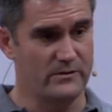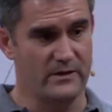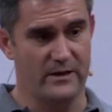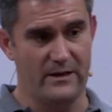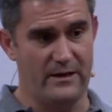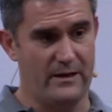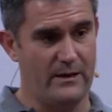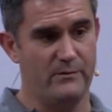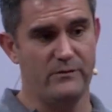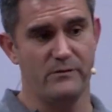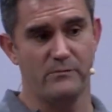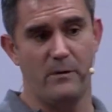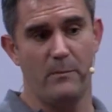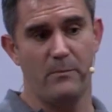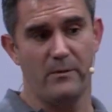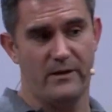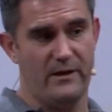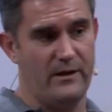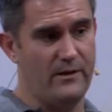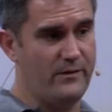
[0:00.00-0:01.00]
it'll allow you to
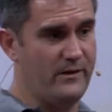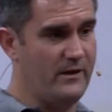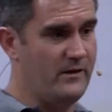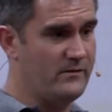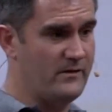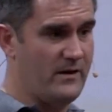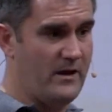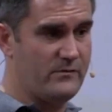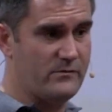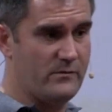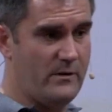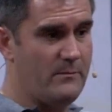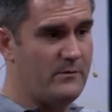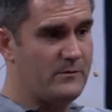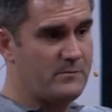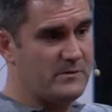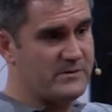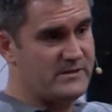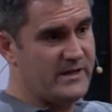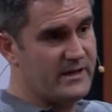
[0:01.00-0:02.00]
replicate the things that SRM is
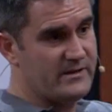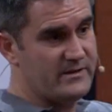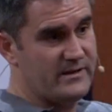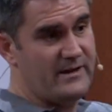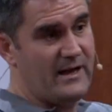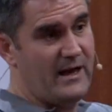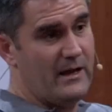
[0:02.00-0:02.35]
protecting